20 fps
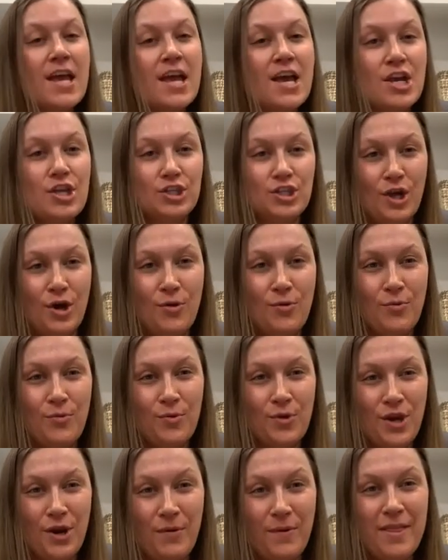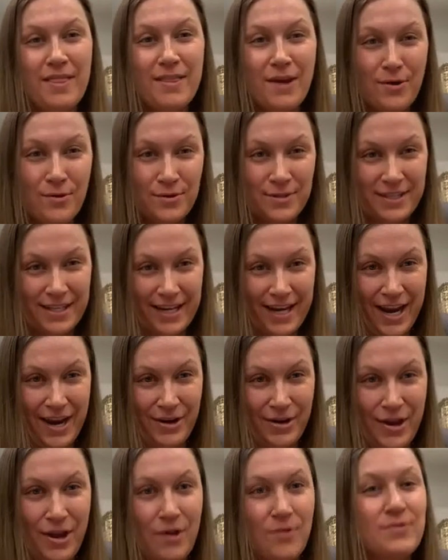So, you know, in those
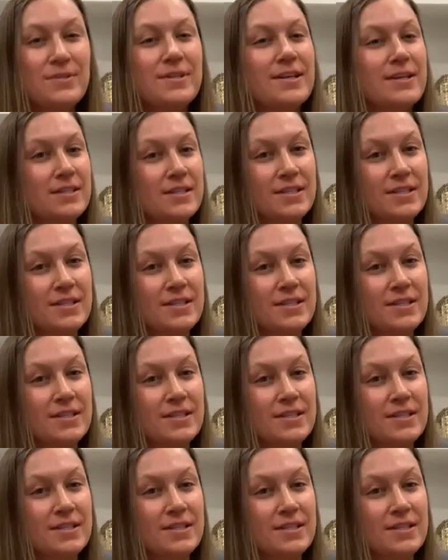scenarios, it's,